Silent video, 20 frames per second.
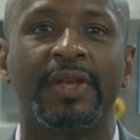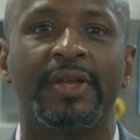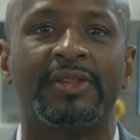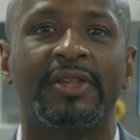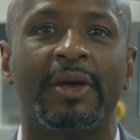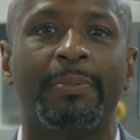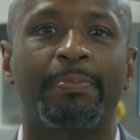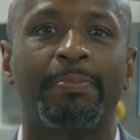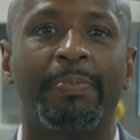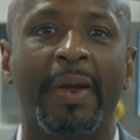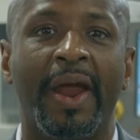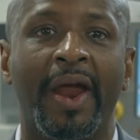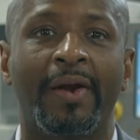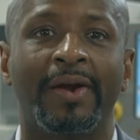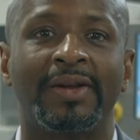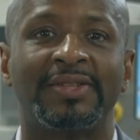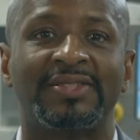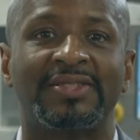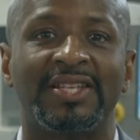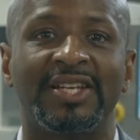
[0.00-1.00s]
The
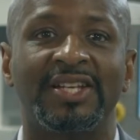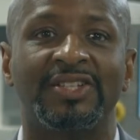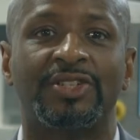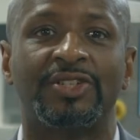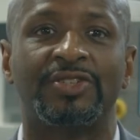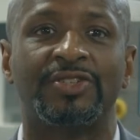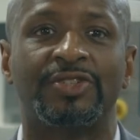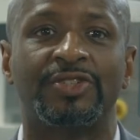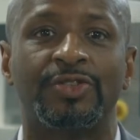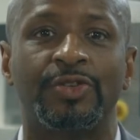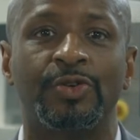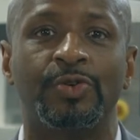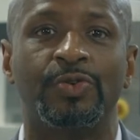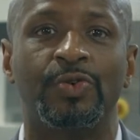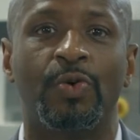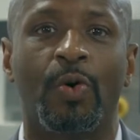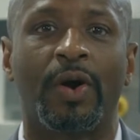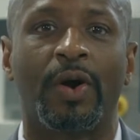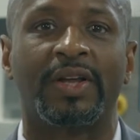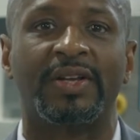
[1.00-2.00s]
Parent Teacher
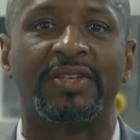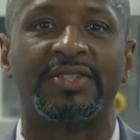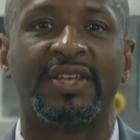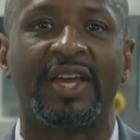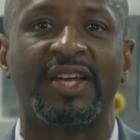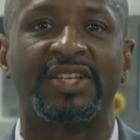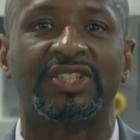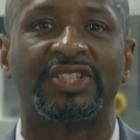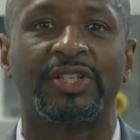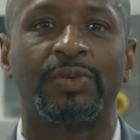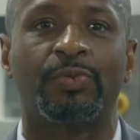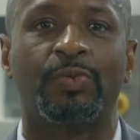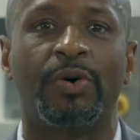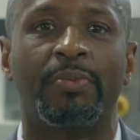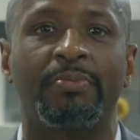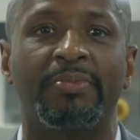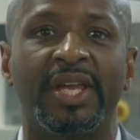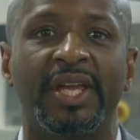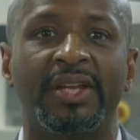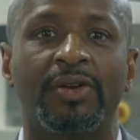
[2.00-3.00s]
Student Organization will
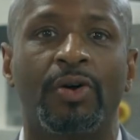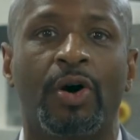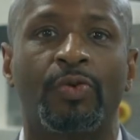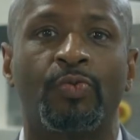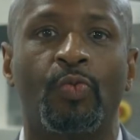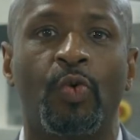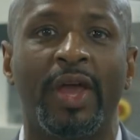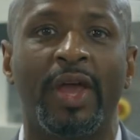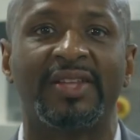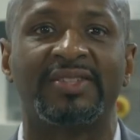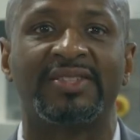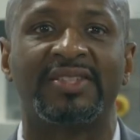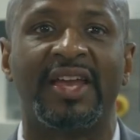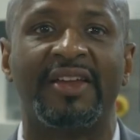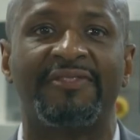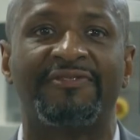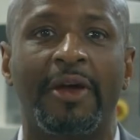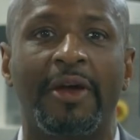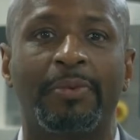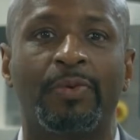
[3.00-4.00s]
meet on
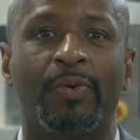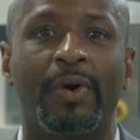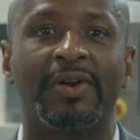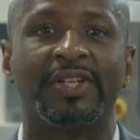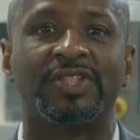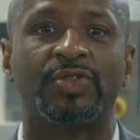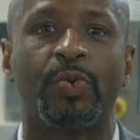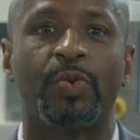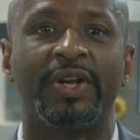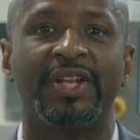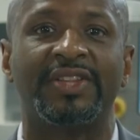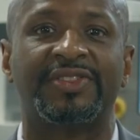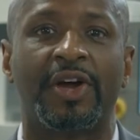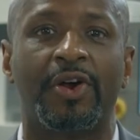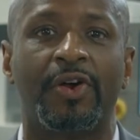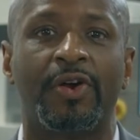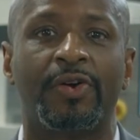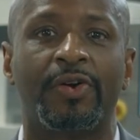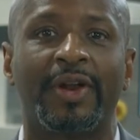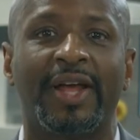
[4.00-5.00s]
Wednesday, February
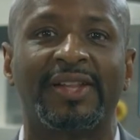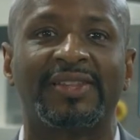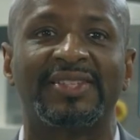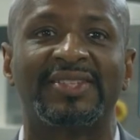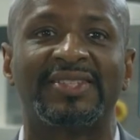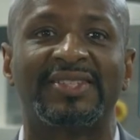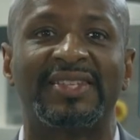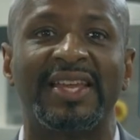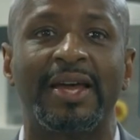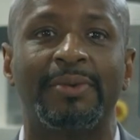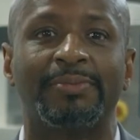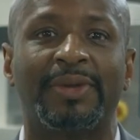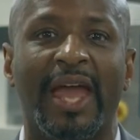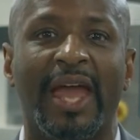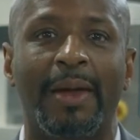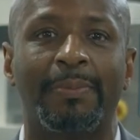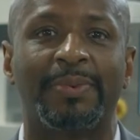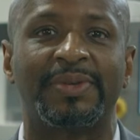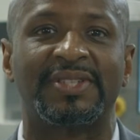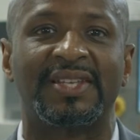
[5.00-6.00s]
23rd at the STEM
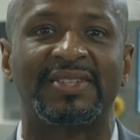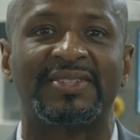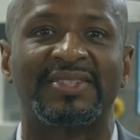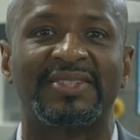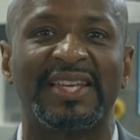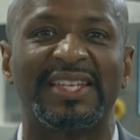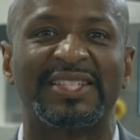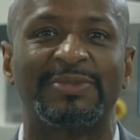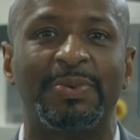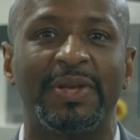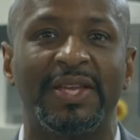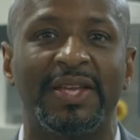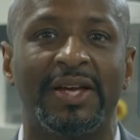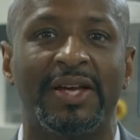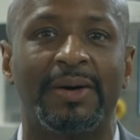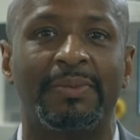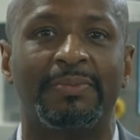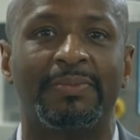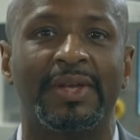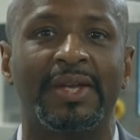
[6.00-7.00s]
campus at 6
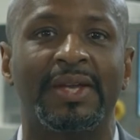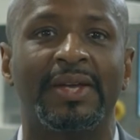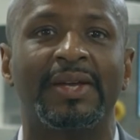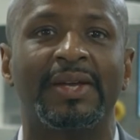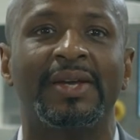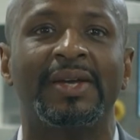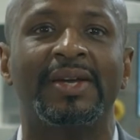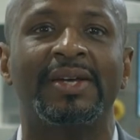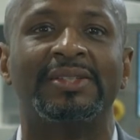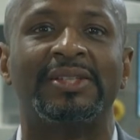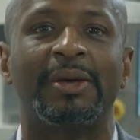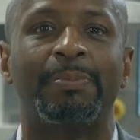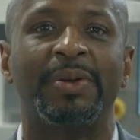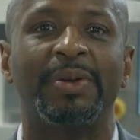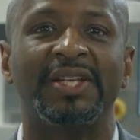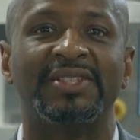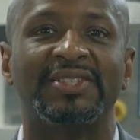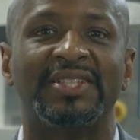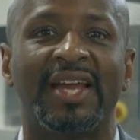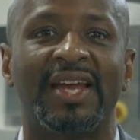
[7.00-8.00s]
p.m. The
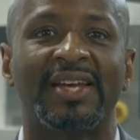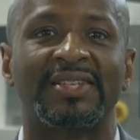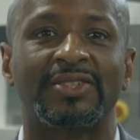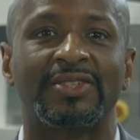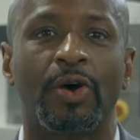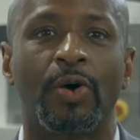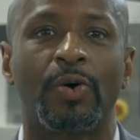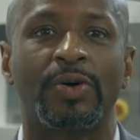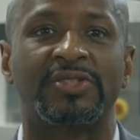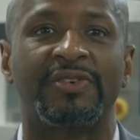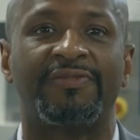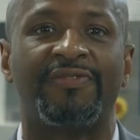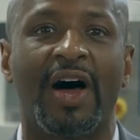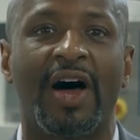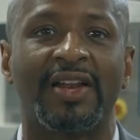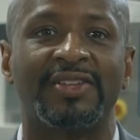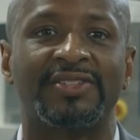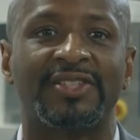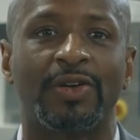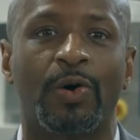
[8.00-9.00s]
PTSO is a
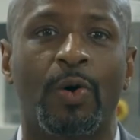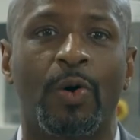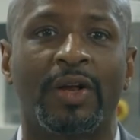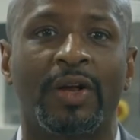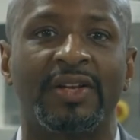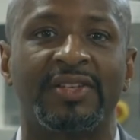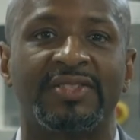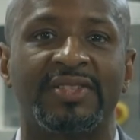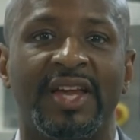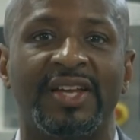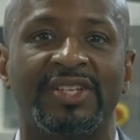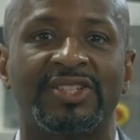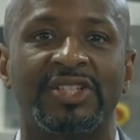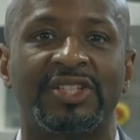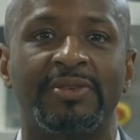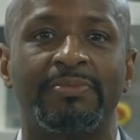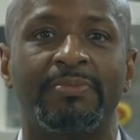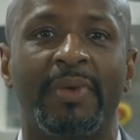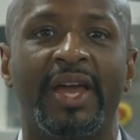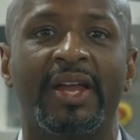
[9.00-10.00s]
volunteer
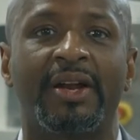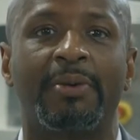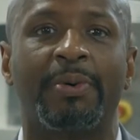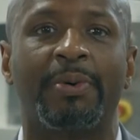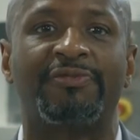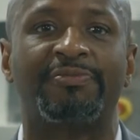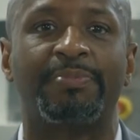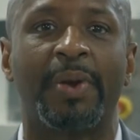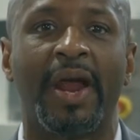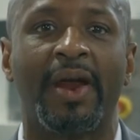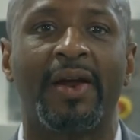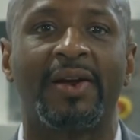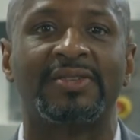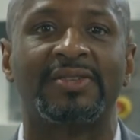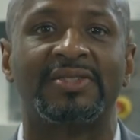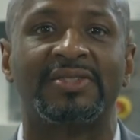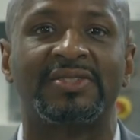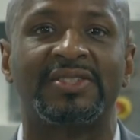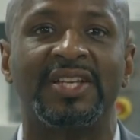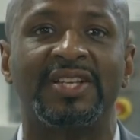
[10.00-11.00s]
organization made up of
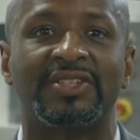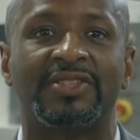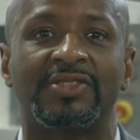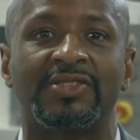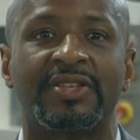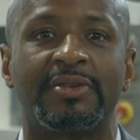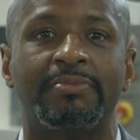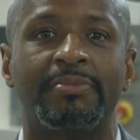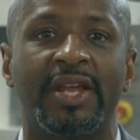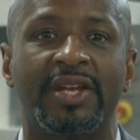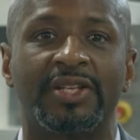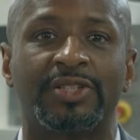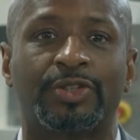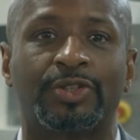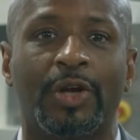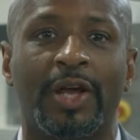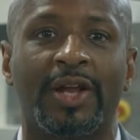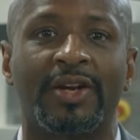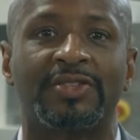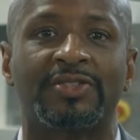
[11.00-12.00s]
parents, teachers,
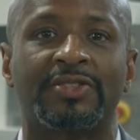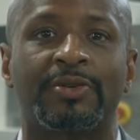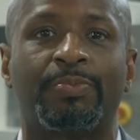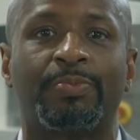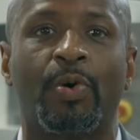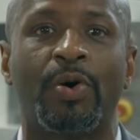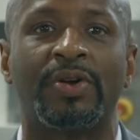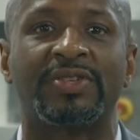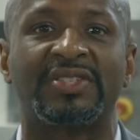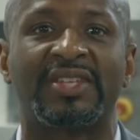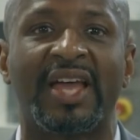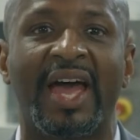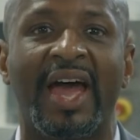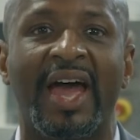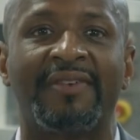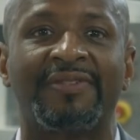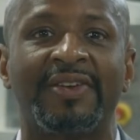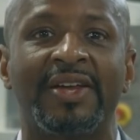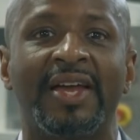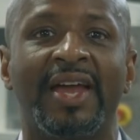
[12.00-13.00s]
administrators, support
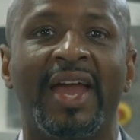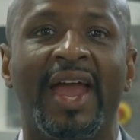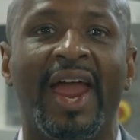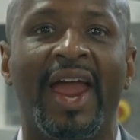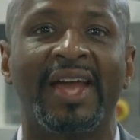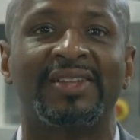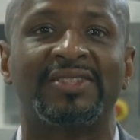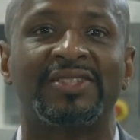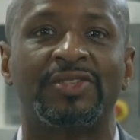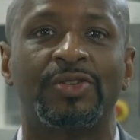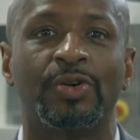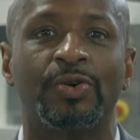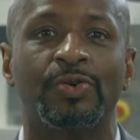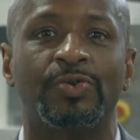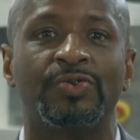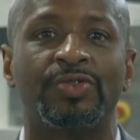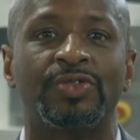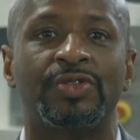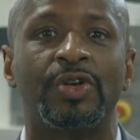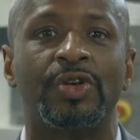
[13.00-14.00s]
staff, and
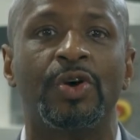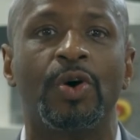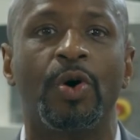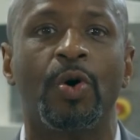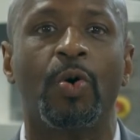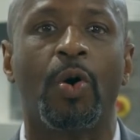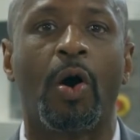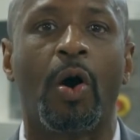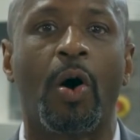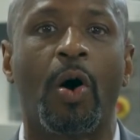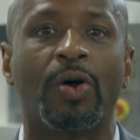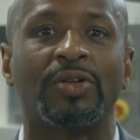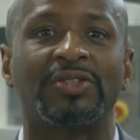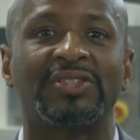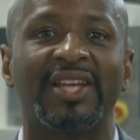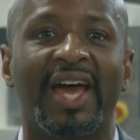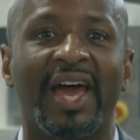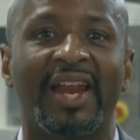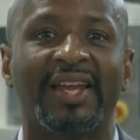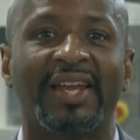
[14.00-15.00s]
students who are all
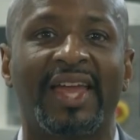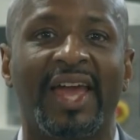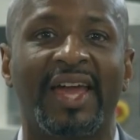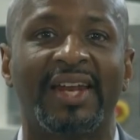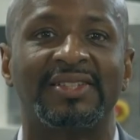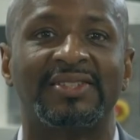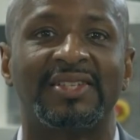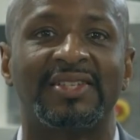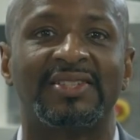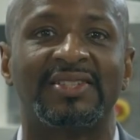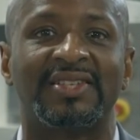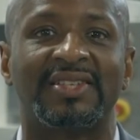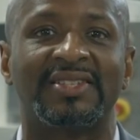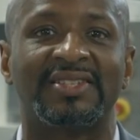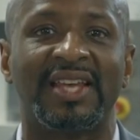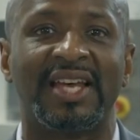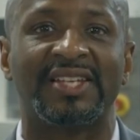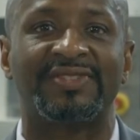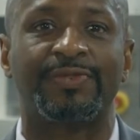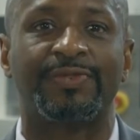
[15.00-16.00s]
dedicated to the
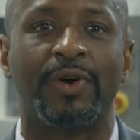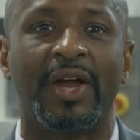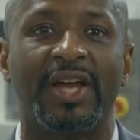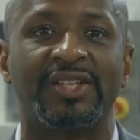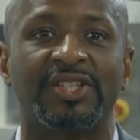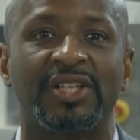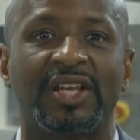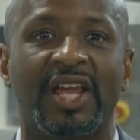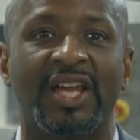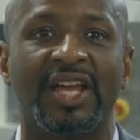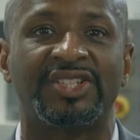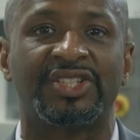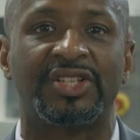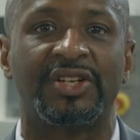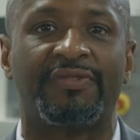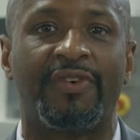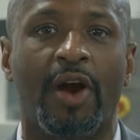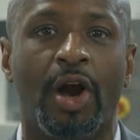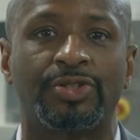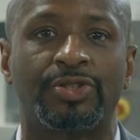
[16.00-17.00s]
successful education
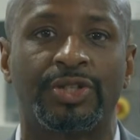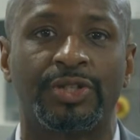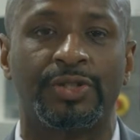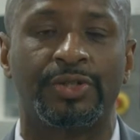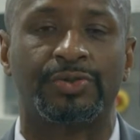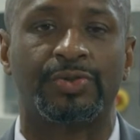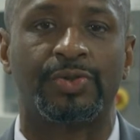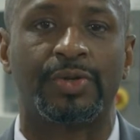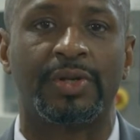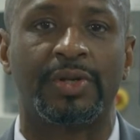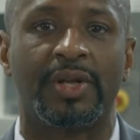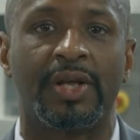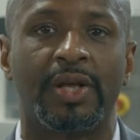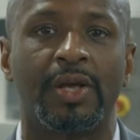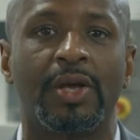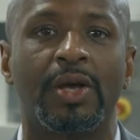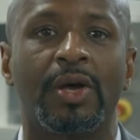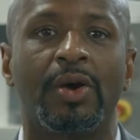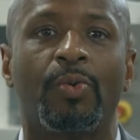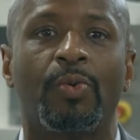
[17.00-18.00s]
of our children.
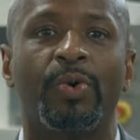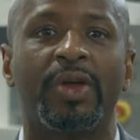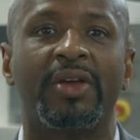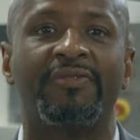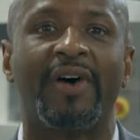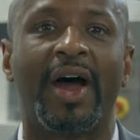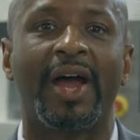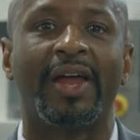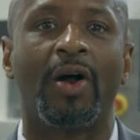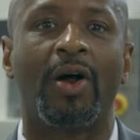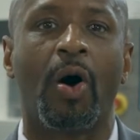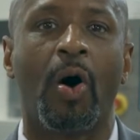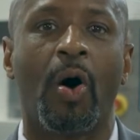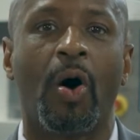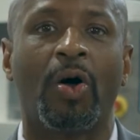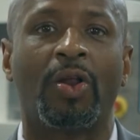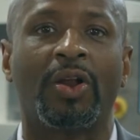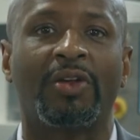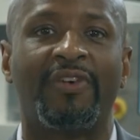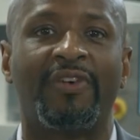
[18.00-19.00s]
We invite
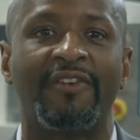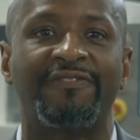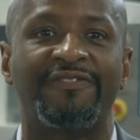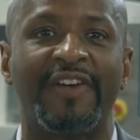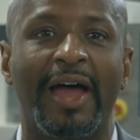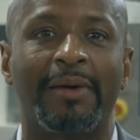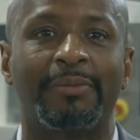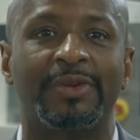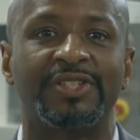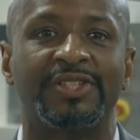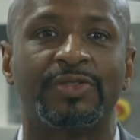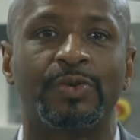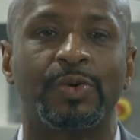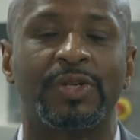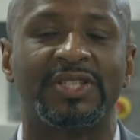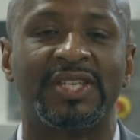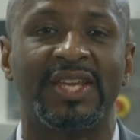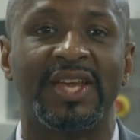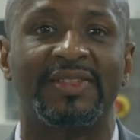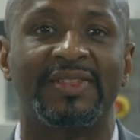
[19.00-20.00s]
all of our families to
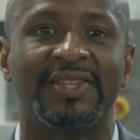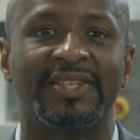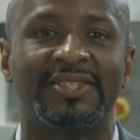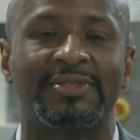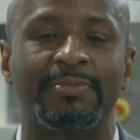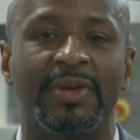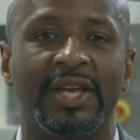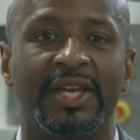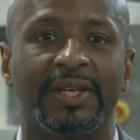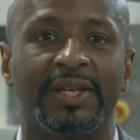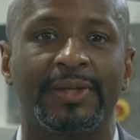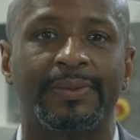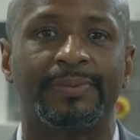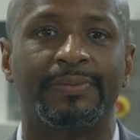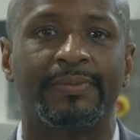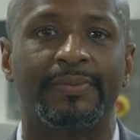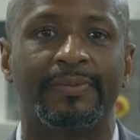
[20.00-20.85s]
attend this meeting.